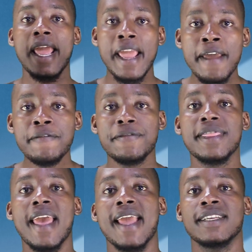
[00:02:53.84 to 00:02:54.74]
if
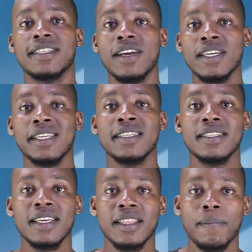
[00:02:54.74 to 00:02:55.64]
they start
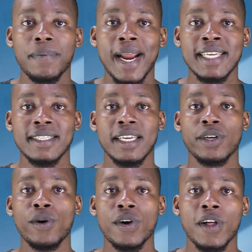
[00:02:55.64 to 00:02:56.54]
listing the price
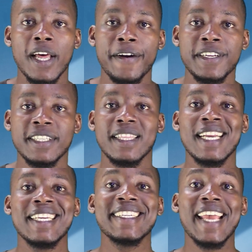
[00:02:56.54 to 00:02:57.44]
in local currency,
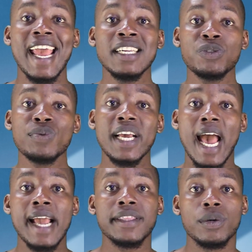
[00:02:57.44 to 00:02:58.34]
then it can swing
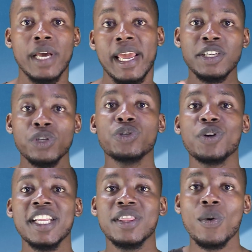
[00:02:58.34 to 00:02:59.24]
either way. And
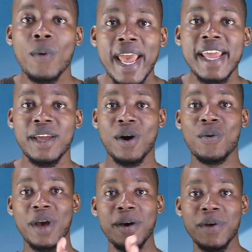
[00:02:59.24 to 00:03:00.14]
usually the way
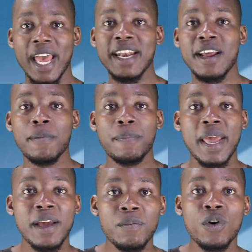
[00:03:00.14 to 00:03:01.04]
where we end up
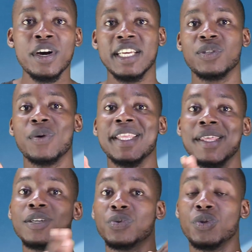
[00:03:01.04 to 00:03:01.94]
paying more is where
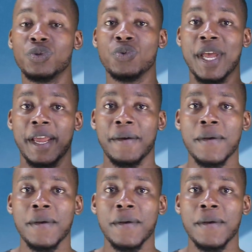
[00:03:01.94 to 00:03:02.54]
things will swing.